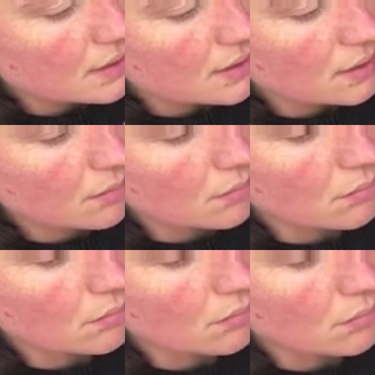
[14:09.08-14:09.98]

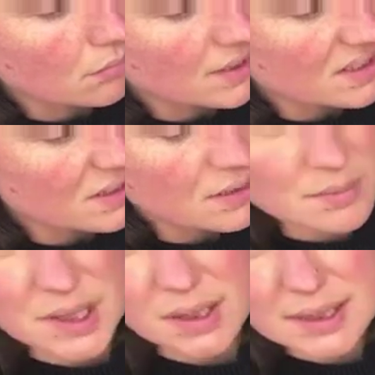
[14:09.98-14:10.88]
this is some
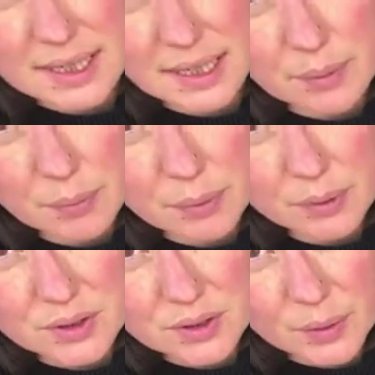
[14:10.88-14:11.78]
duct tape,
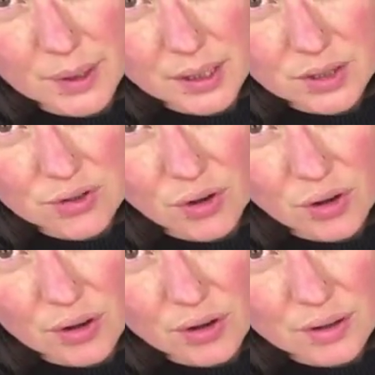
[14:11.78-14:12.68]
which is quite a
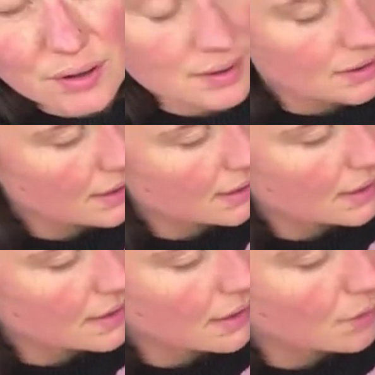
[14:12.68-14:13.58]
strong sticky
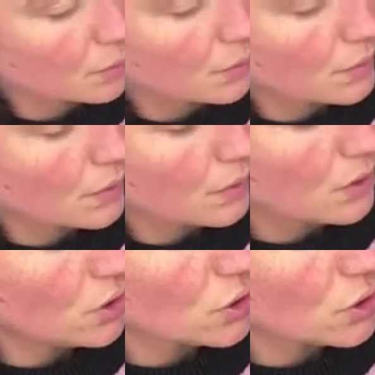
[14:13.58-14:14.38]
tape. You